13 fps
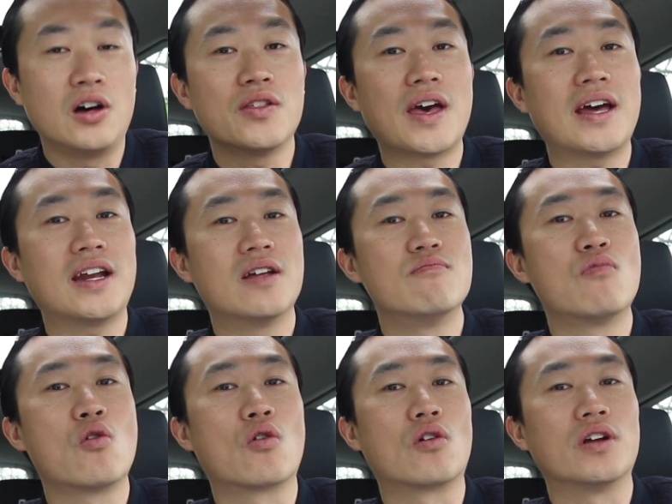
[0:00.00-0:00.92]
All that and
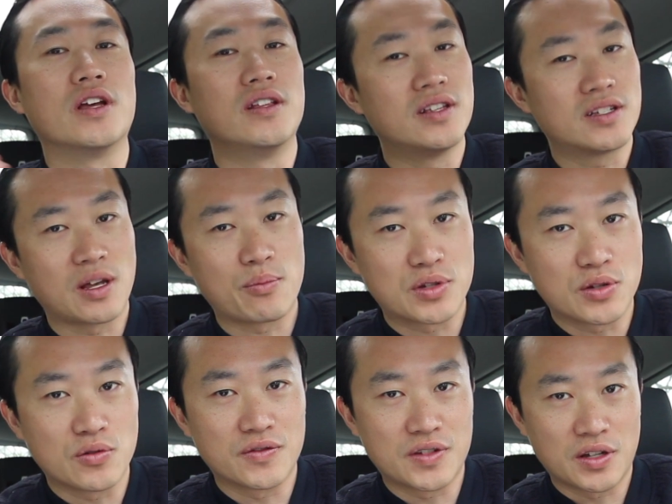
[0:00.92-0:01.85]
more in this
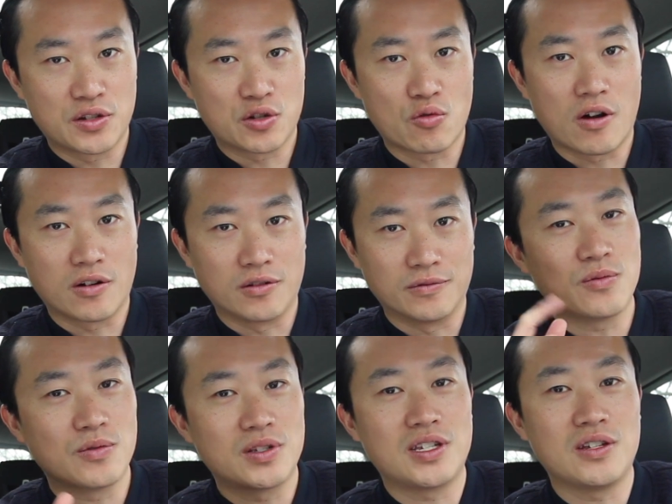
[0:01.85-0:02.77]
episode of Selling Toronto.
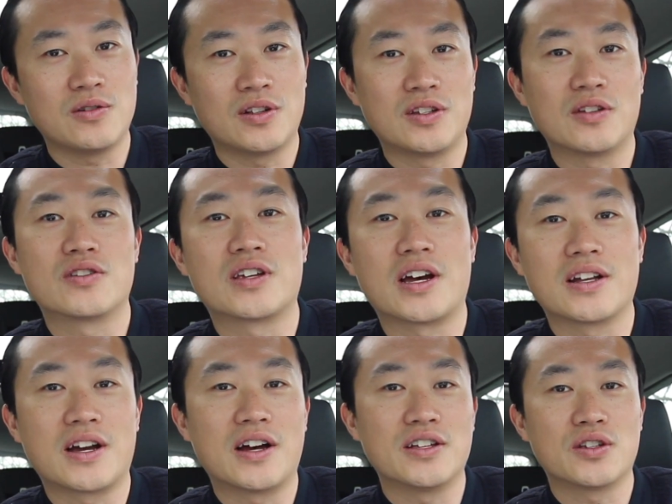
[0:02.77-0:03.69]
We'll see you on the other
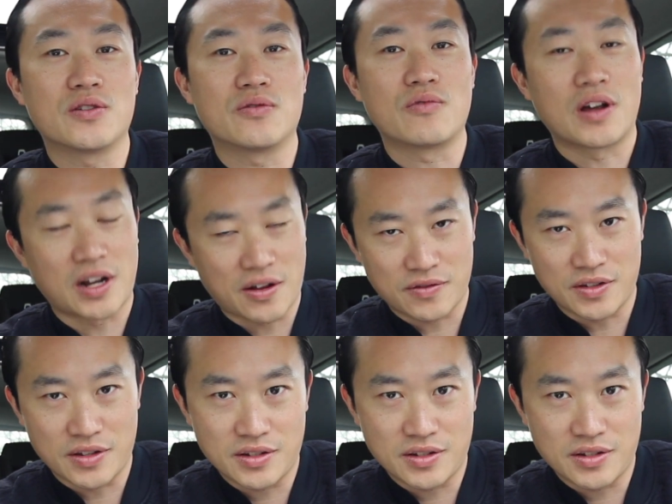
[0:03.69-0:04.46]
side, guys, right after